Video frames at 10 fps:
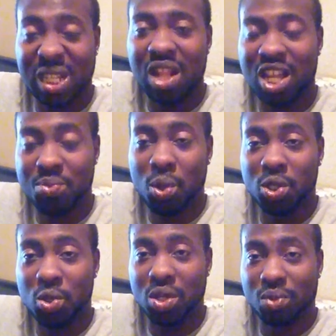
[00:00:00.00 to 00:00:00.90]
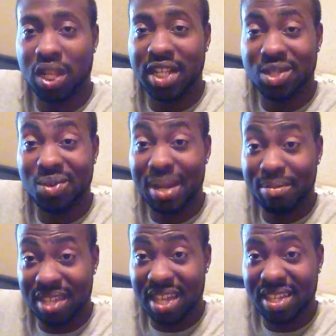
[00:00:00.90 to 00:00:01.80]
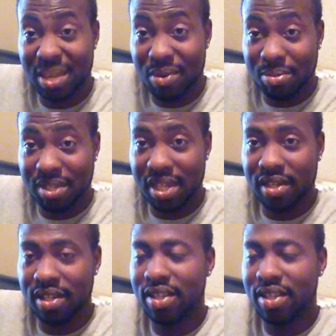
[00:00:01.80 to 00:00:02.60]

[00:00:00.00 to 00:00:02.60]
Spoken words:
Lost Boys who can relate to what I'm saying. Get what I'm saying?